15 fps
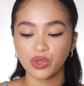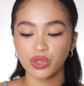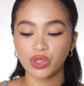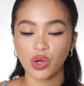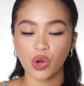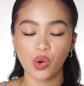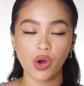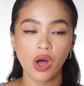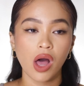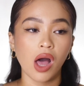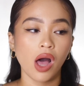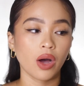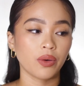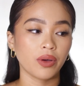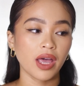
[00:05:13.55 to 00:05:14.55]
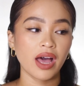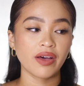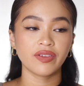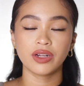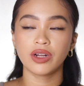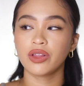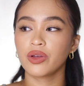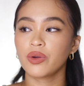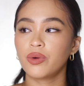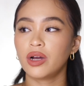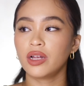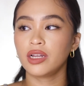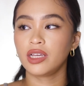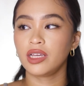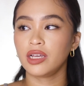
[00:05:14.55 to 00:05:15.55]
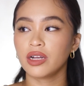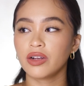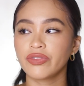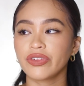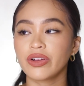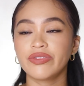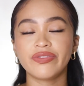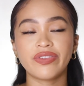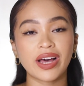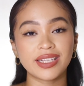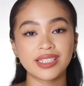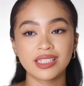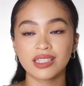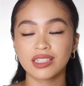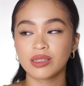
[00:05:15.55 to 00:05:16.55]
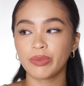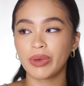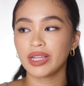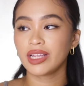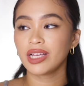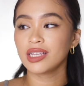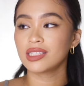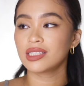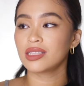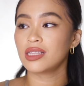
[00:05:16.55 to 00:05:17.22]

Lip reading: So we have another one here from Vice Cosmetics.